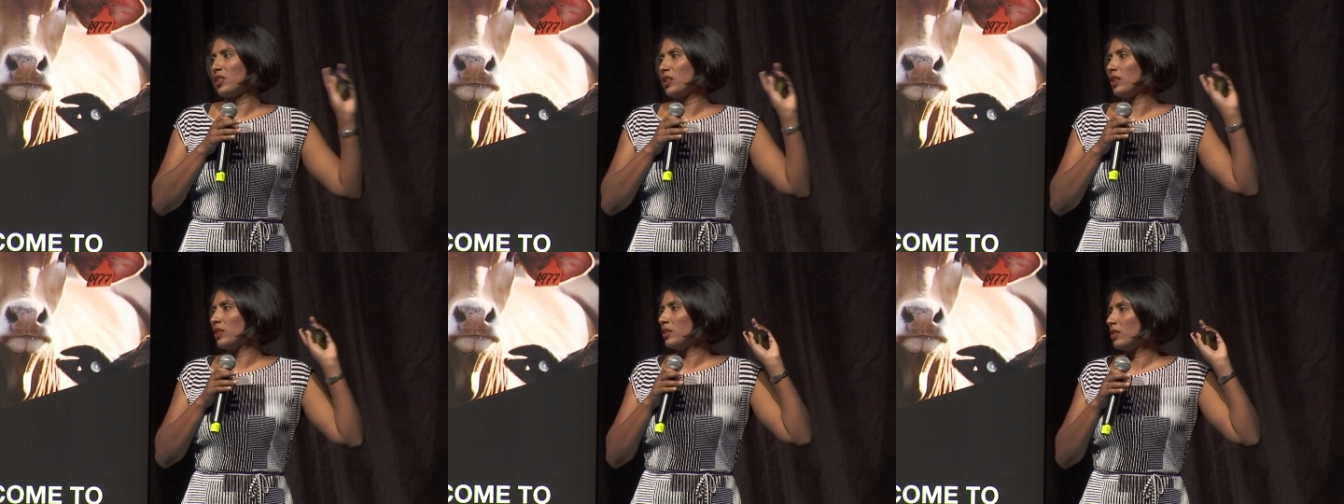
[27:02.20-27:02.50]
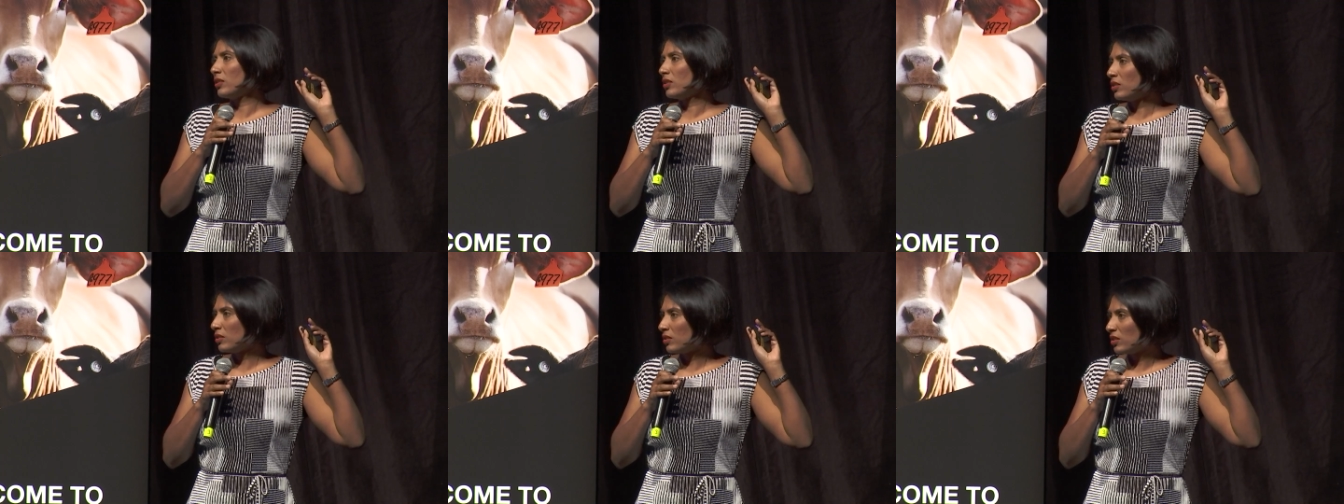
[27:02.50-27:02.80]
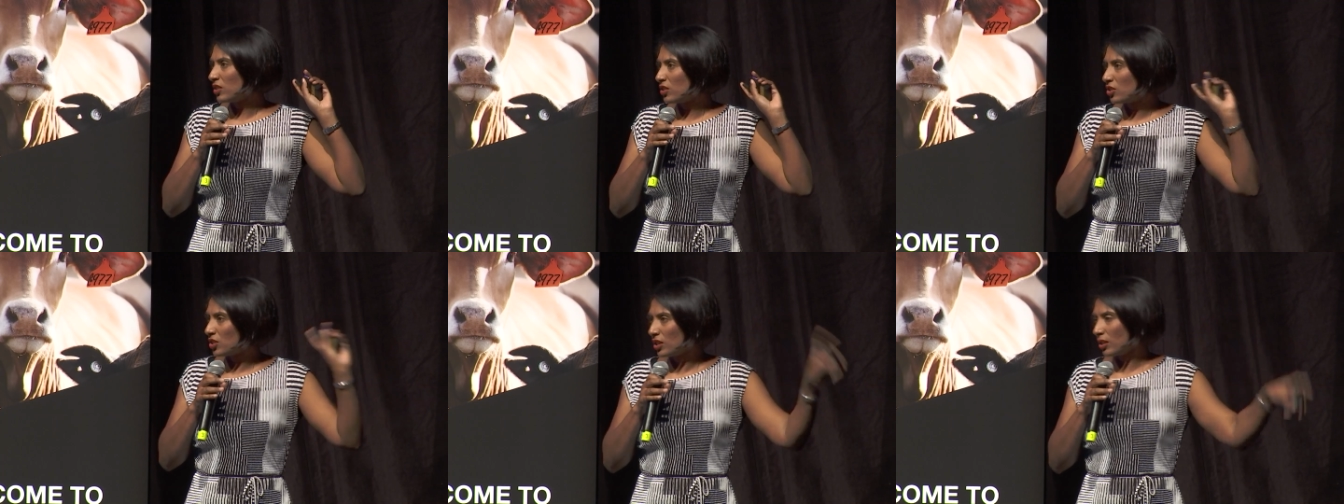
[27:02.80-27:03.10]
and
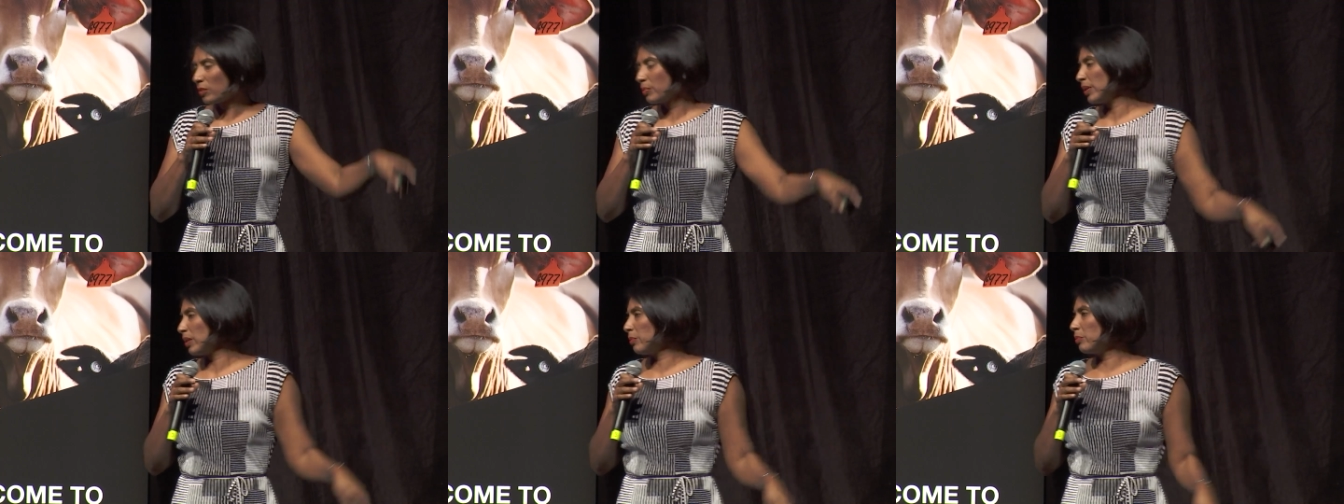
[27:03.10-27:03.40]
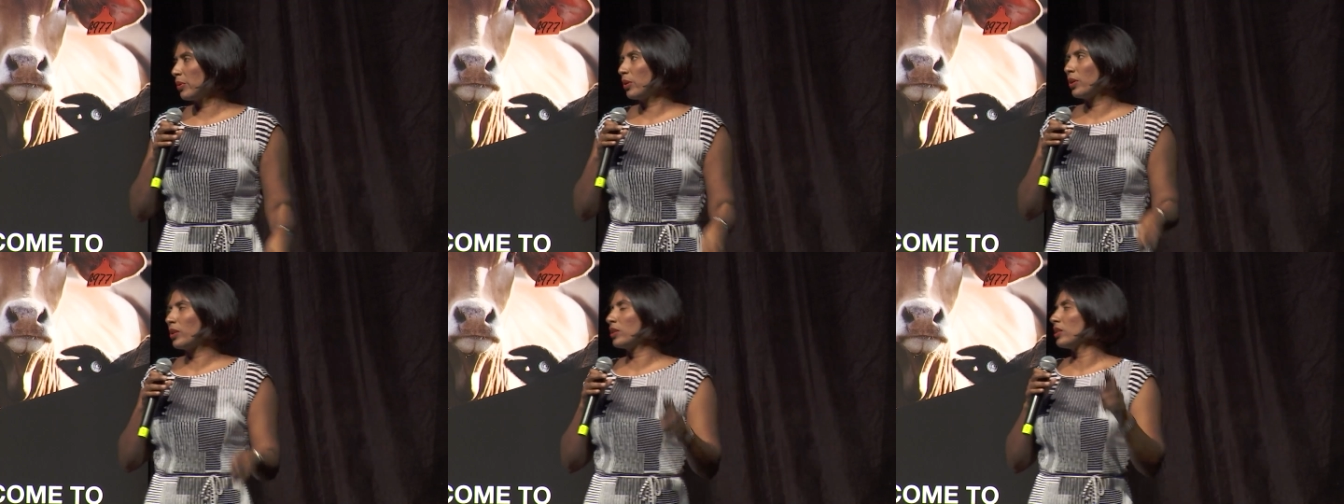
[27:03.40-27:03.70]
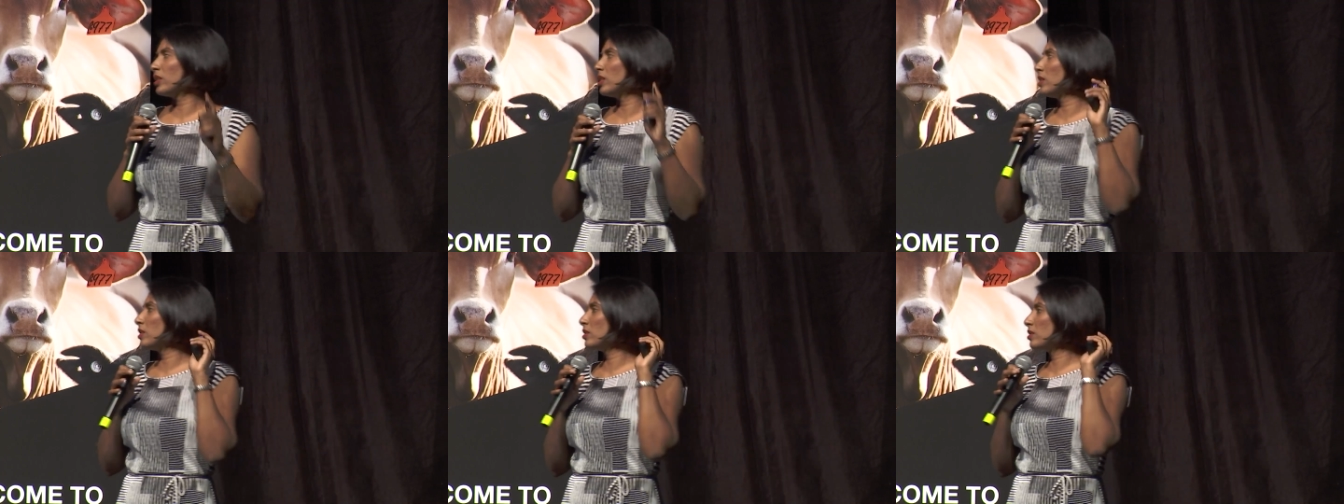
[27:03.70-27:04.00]
the chickpea
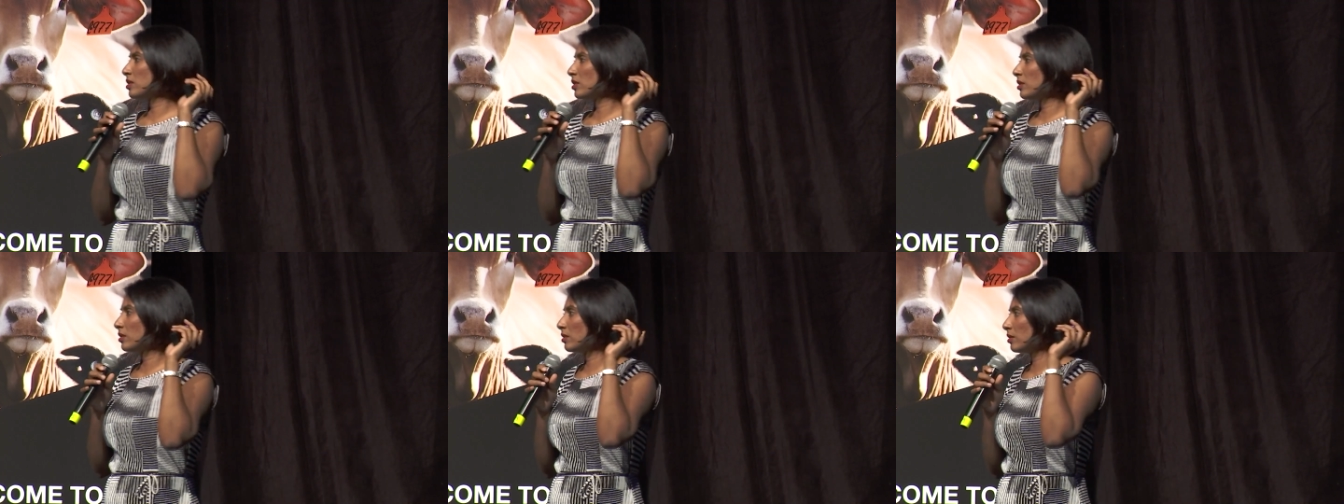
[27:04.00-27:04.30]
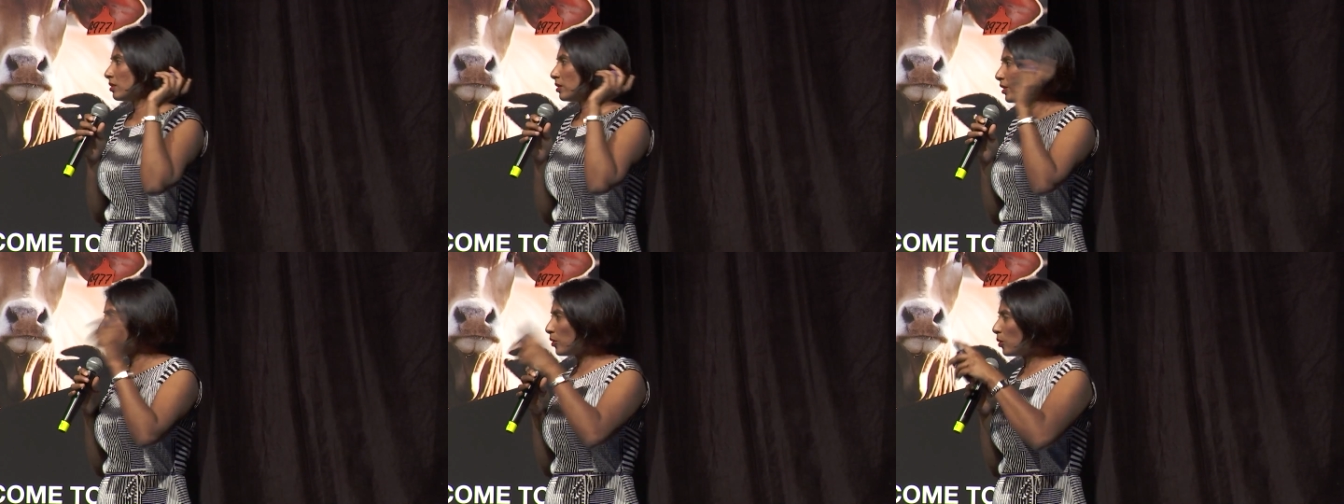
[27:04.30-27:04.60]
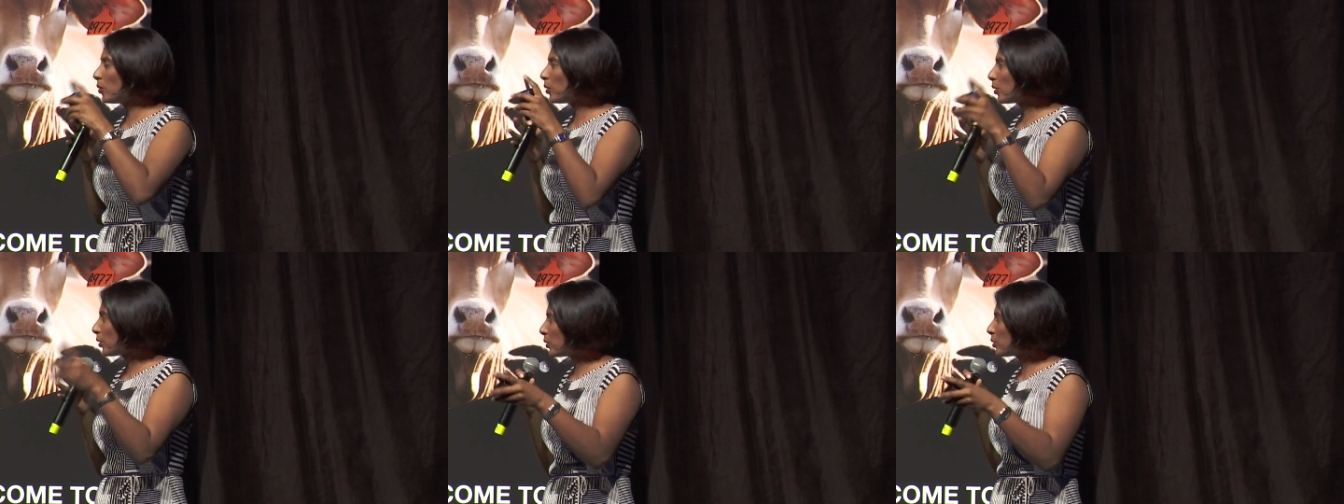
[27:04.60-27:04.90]
burgers and
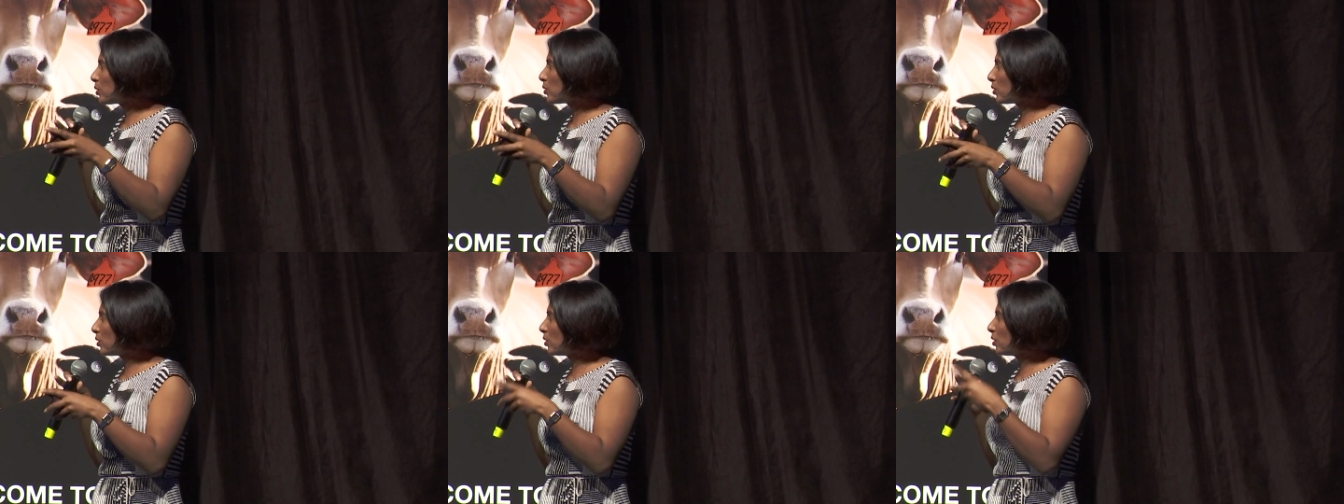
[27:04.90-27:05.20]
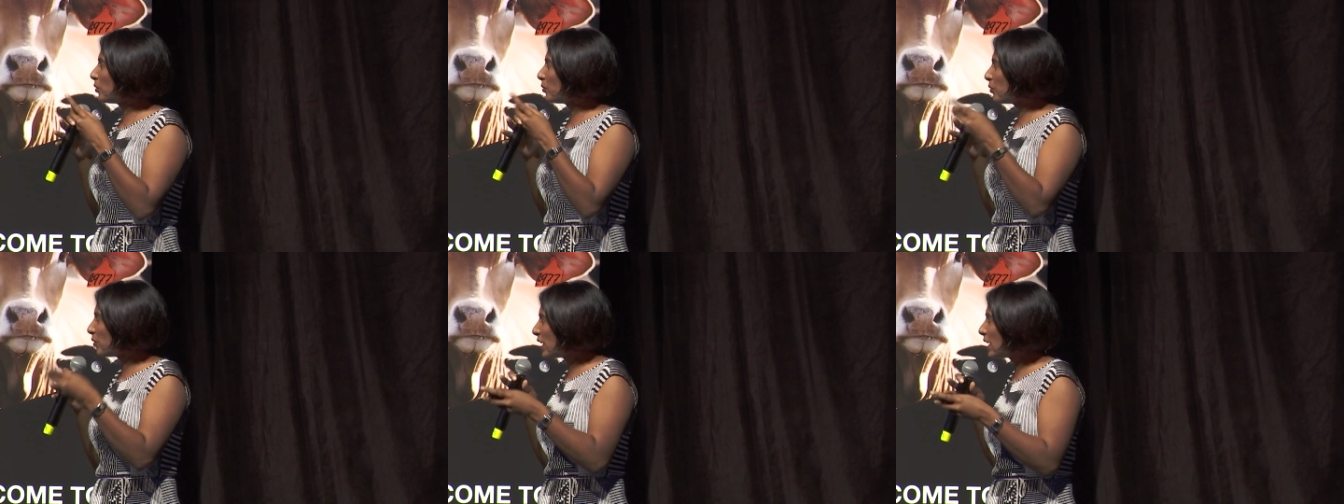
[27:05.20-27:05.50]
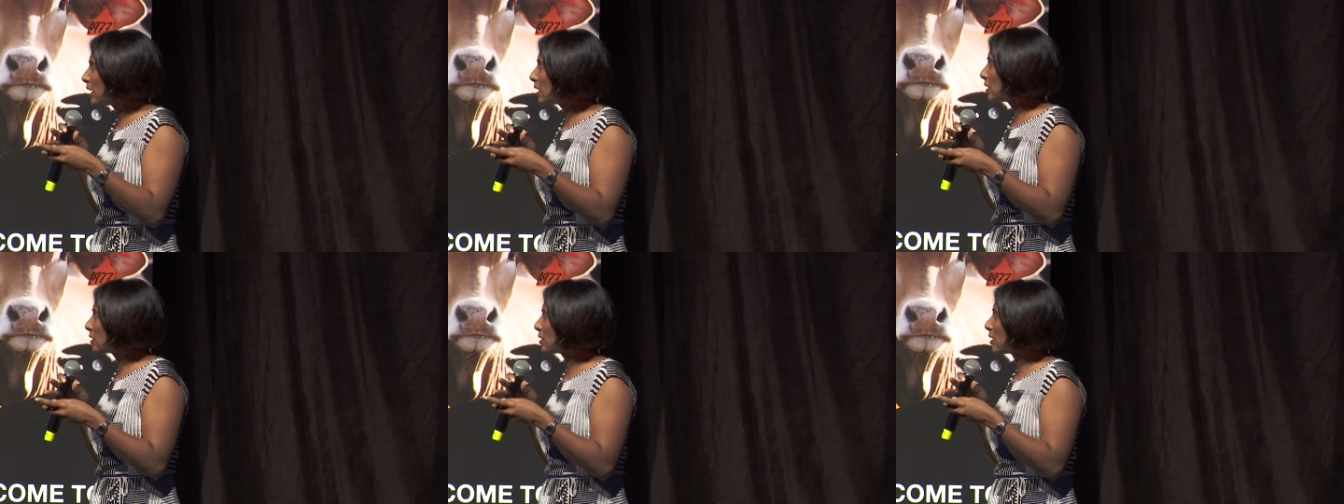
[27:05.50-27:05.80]
all those sort of the vegan